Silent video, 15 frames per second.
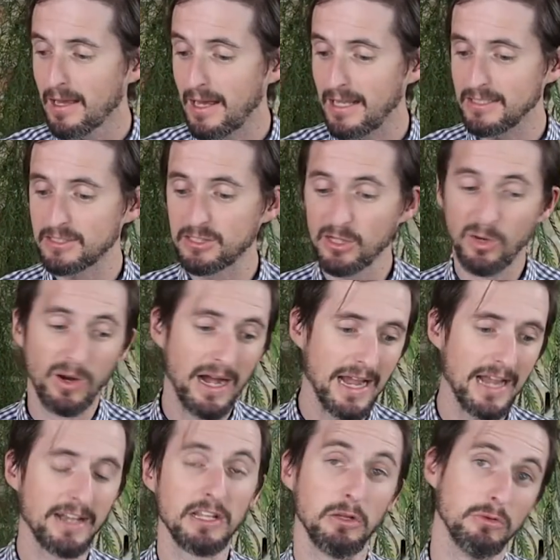And so I
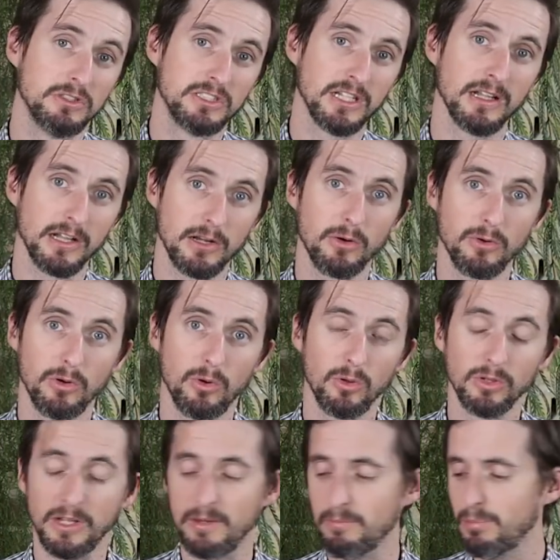had to use silicone to
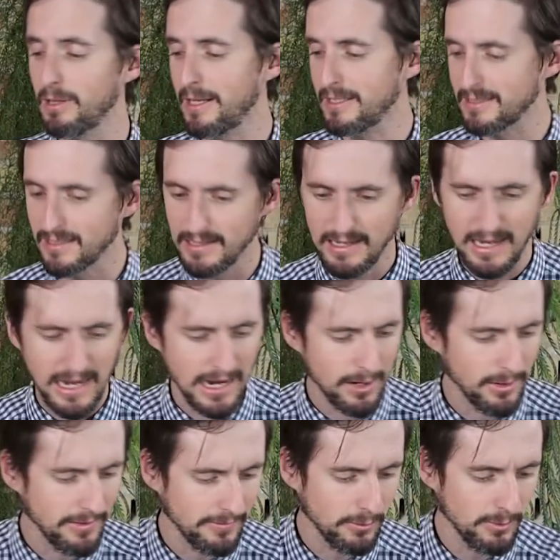hold it in place.
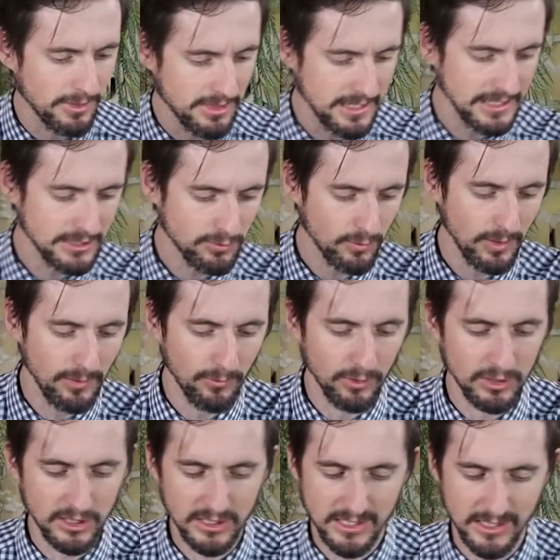However, with this one,
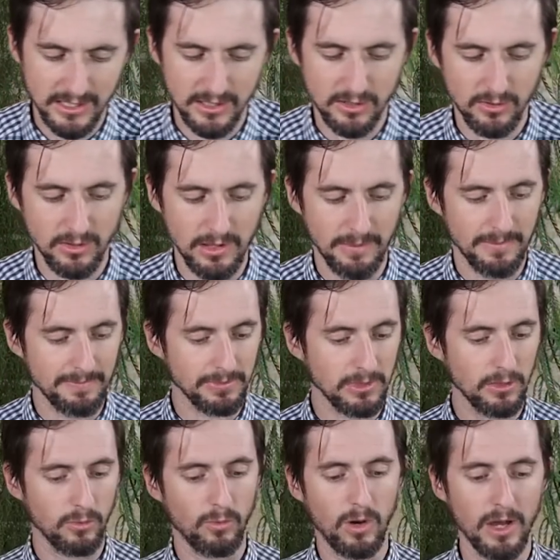we're just going to do
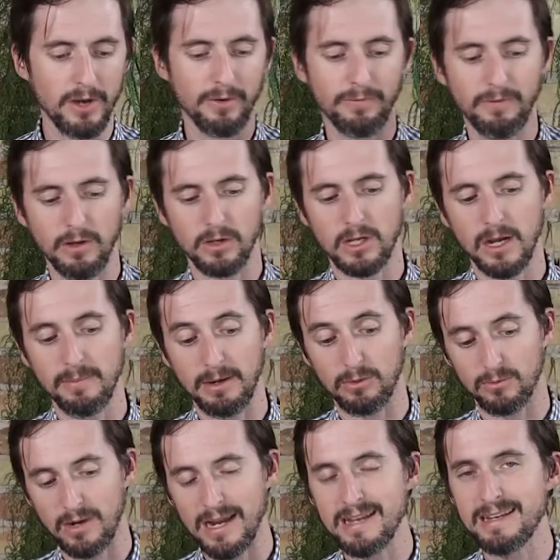the waterfall coming
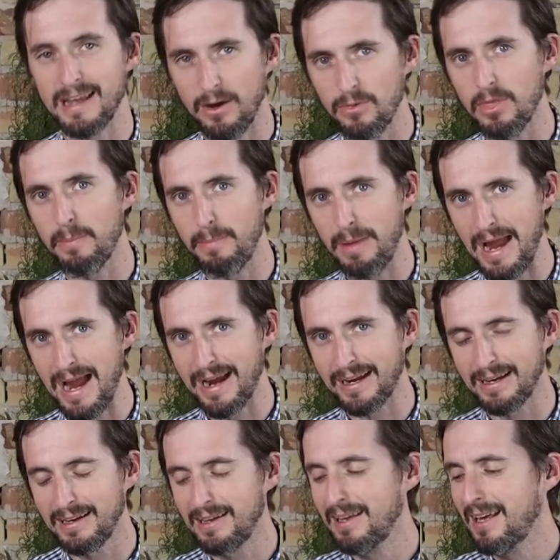right down the
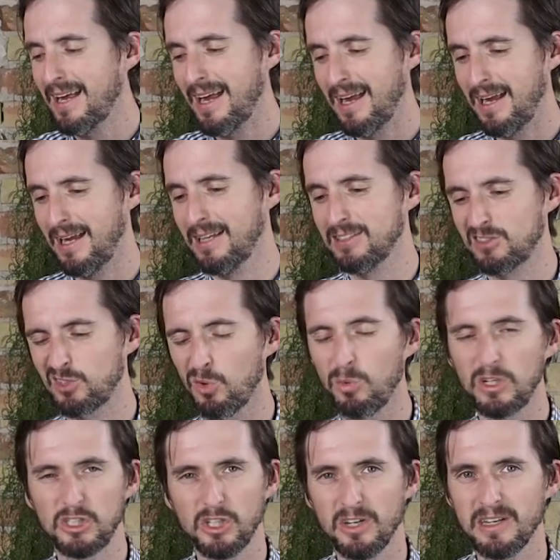back. And so
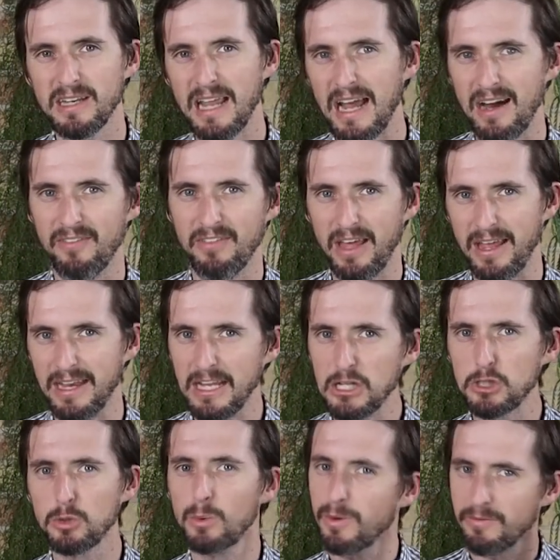we shouldn't have that
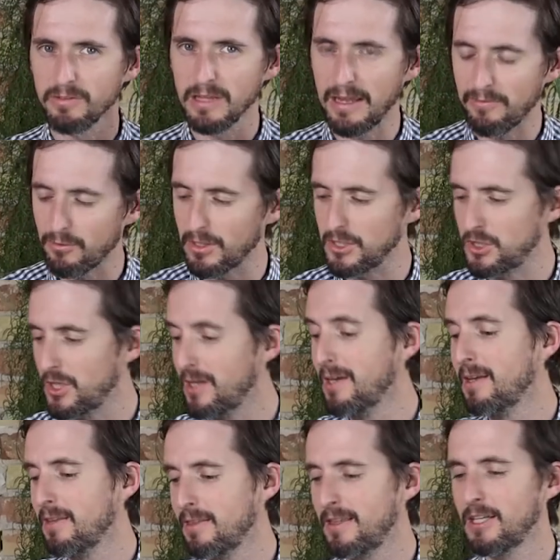issue of leverage.
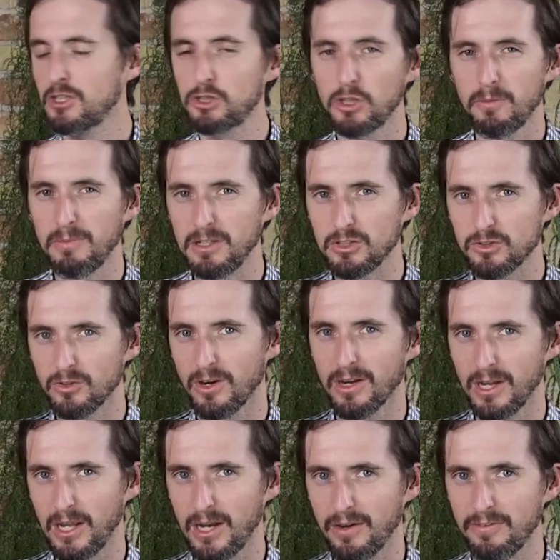This should be
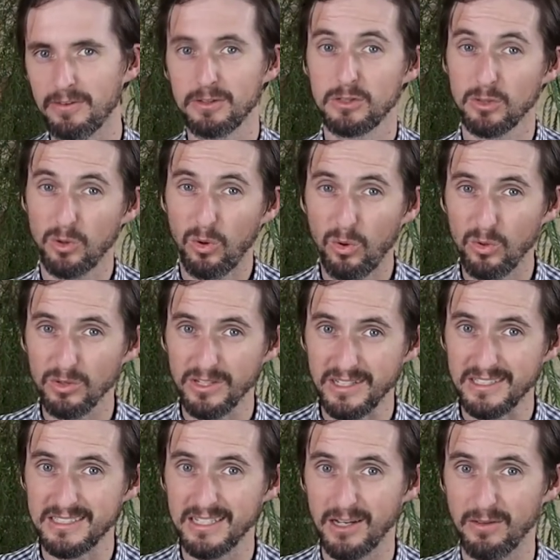strong enough to hold
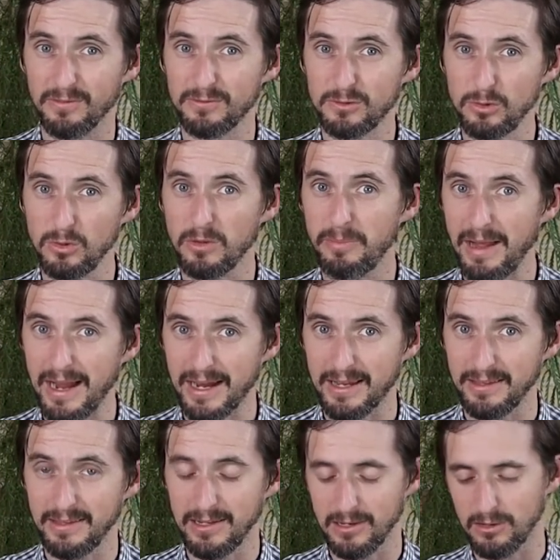itself to the back
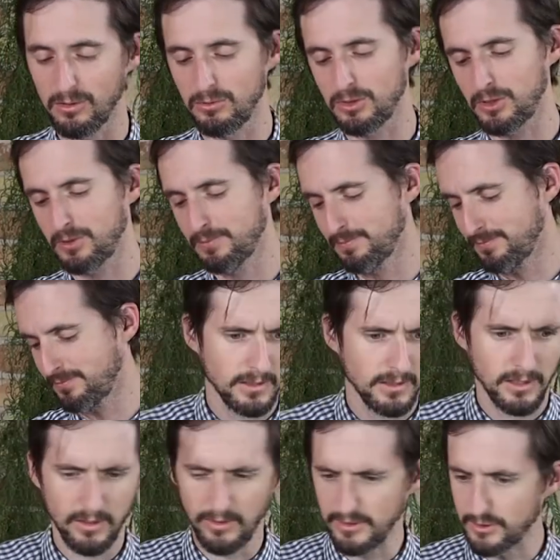of the enclosure.
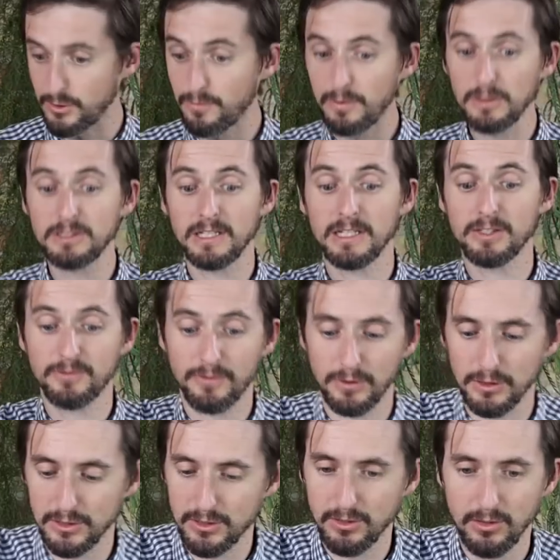All right, so first things
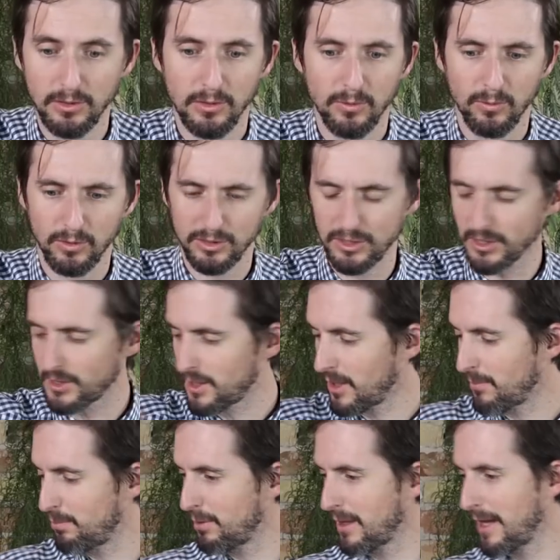first, we're just going
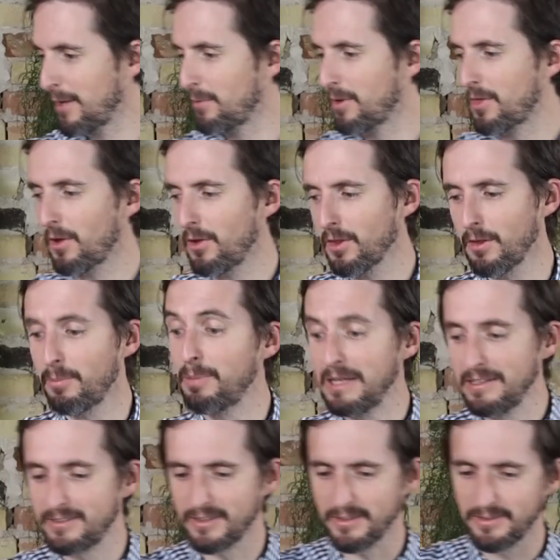to play with all the
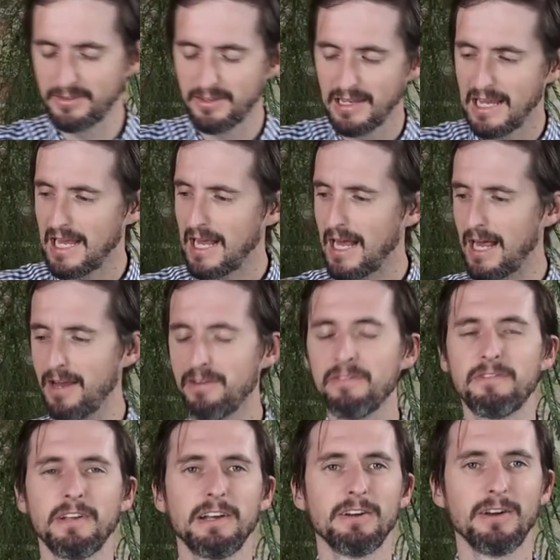pieces and
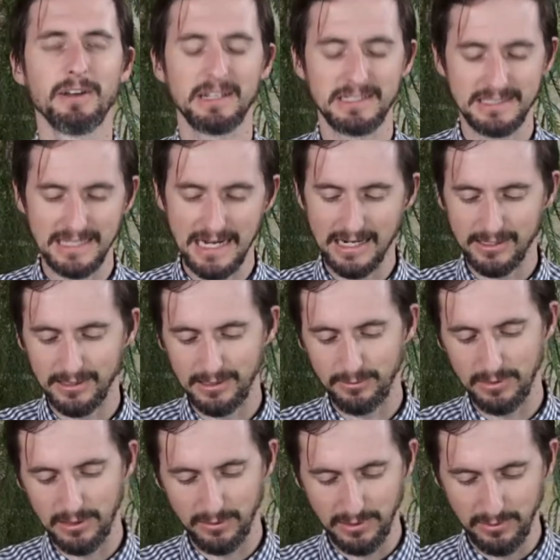figure out exactly
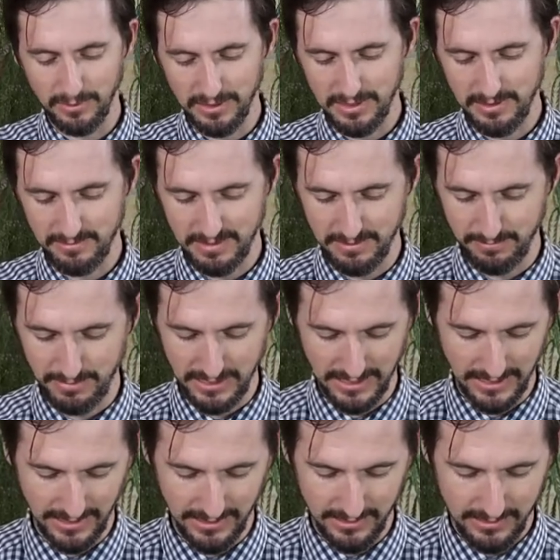where we want them to
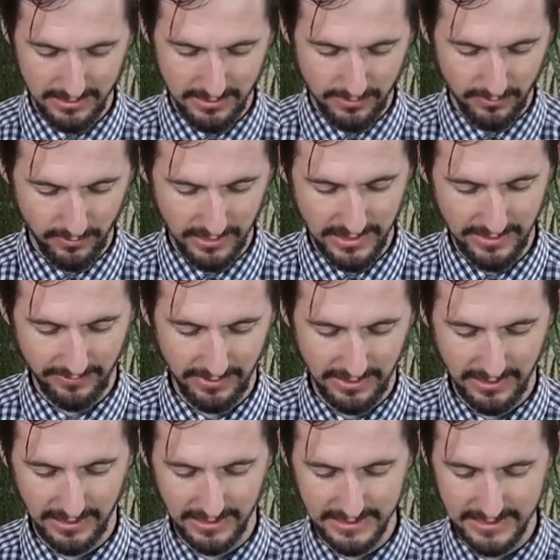be when
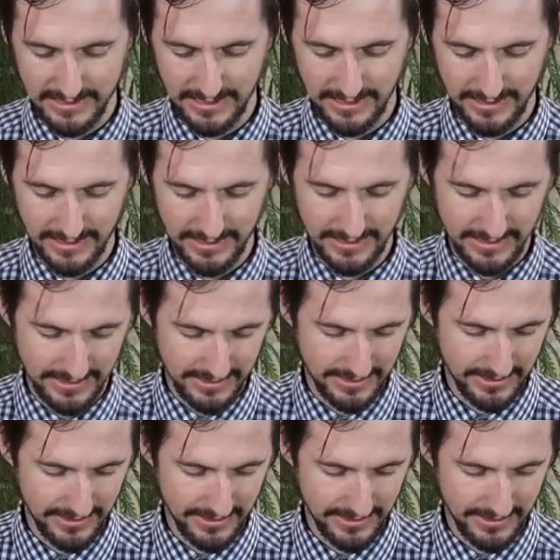everything is said and done.